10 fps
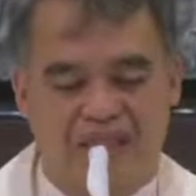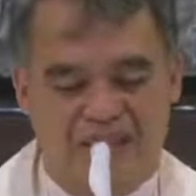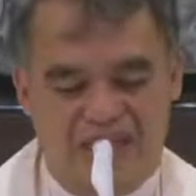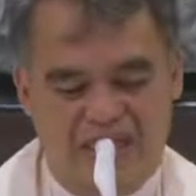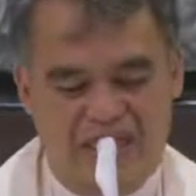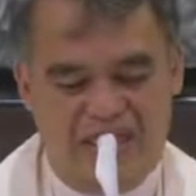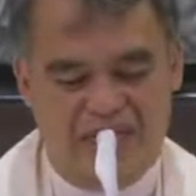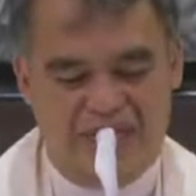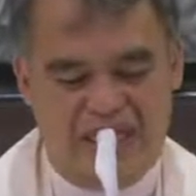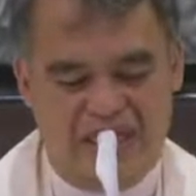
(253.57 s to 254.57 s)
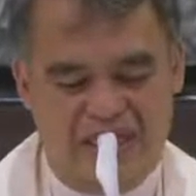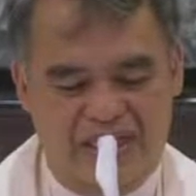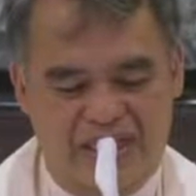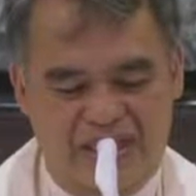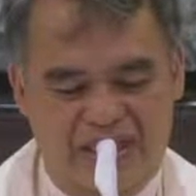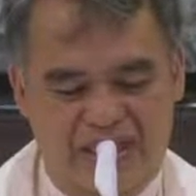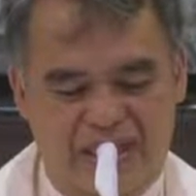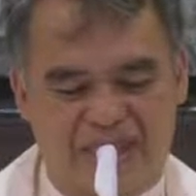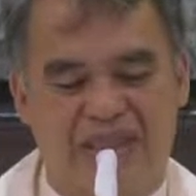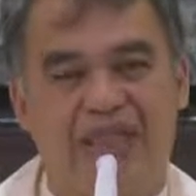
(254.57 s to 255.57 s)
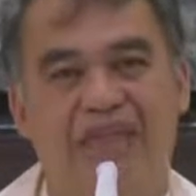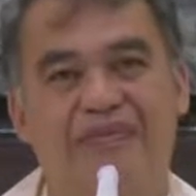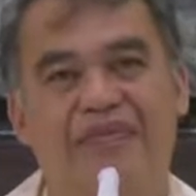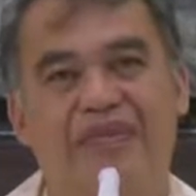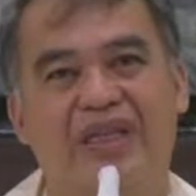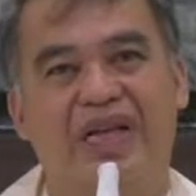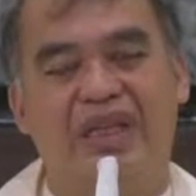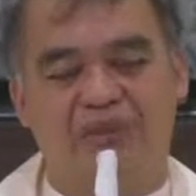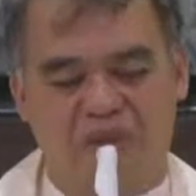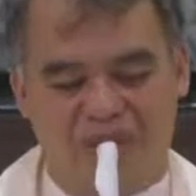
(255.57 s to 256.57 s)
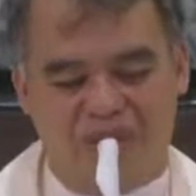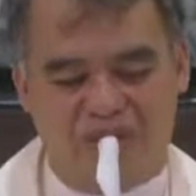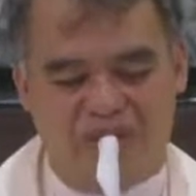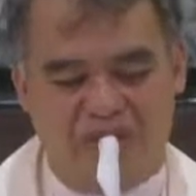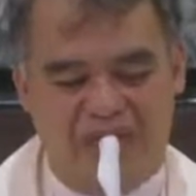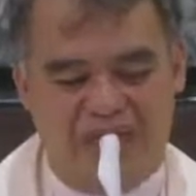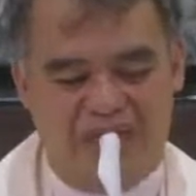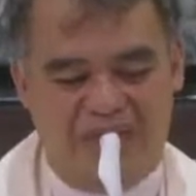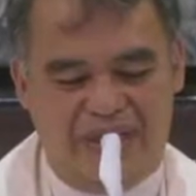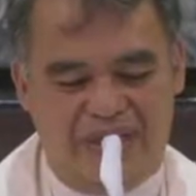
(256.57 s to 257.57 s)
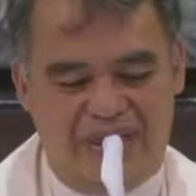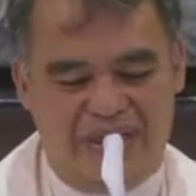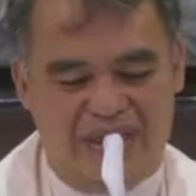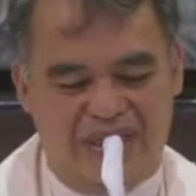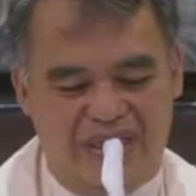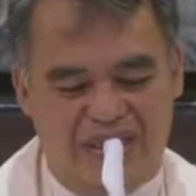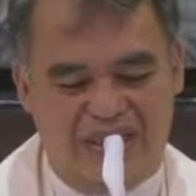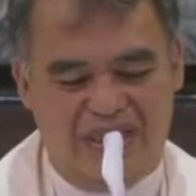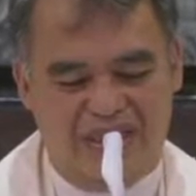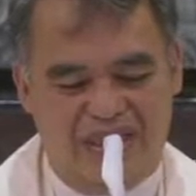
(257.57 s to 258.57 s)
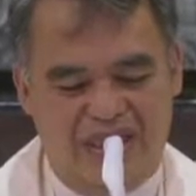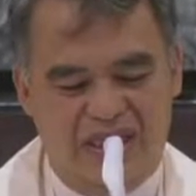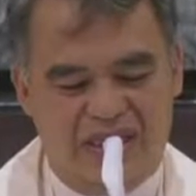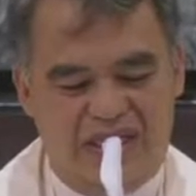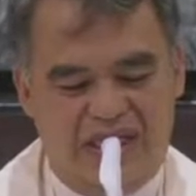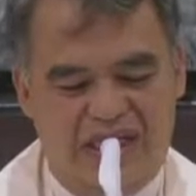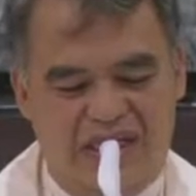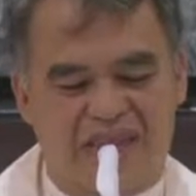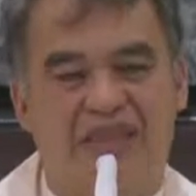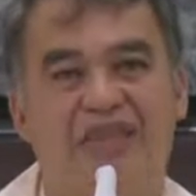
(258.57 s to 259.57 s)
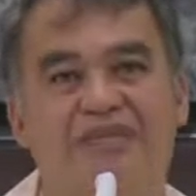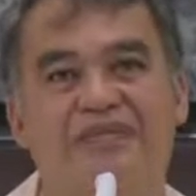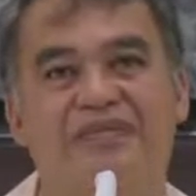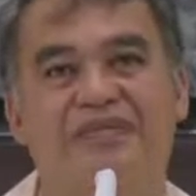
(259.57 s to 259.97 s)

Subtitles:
Ezekiel of God is that God wants to elevate Israel's